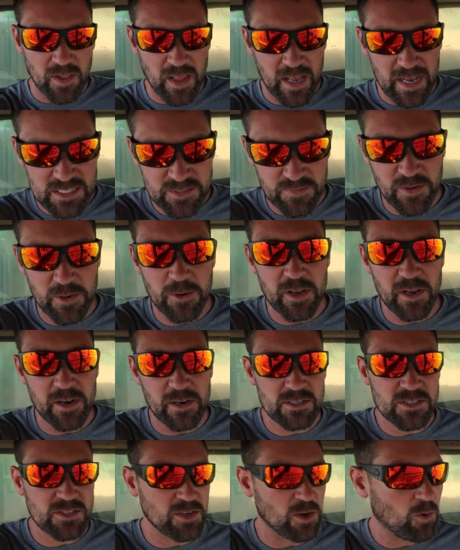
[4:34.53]
the last few
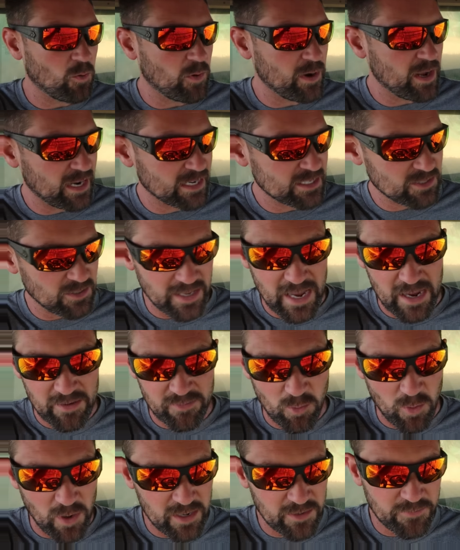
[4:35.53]
years, so we actually
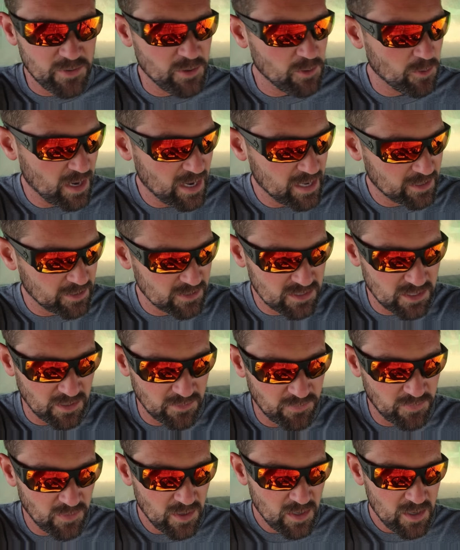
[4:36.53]
have quite a few acres
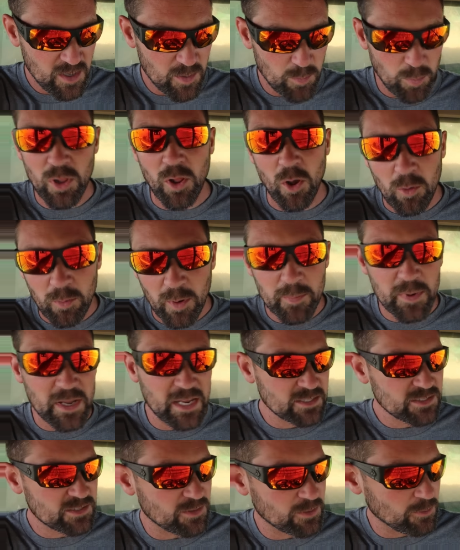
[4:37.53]
of Paloma
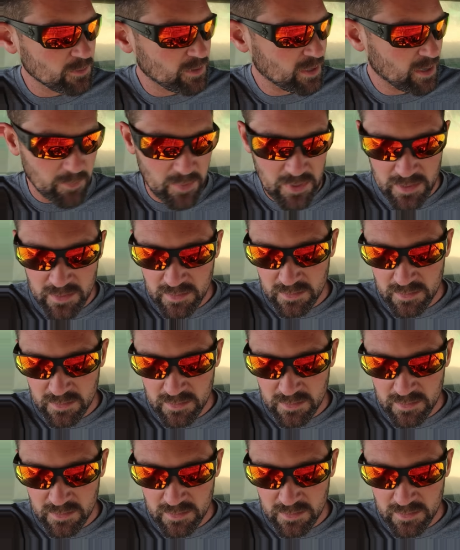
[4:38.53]
beans through them.